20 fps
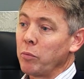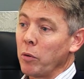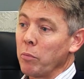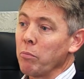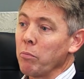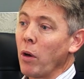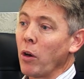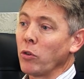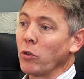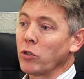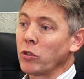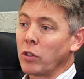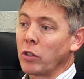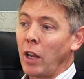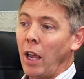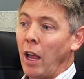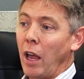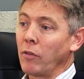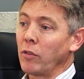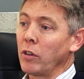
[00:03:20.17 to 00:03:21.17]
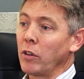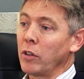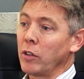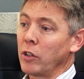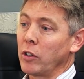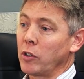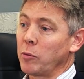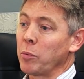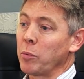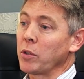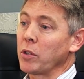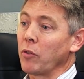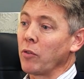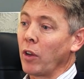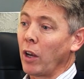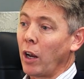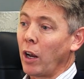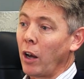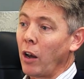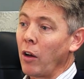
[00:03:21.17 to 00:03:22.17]
but most have a, a
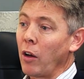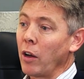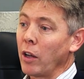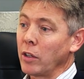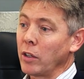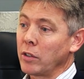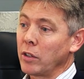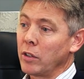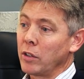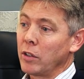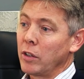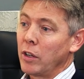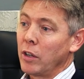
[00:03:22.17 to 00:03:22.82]
specific client.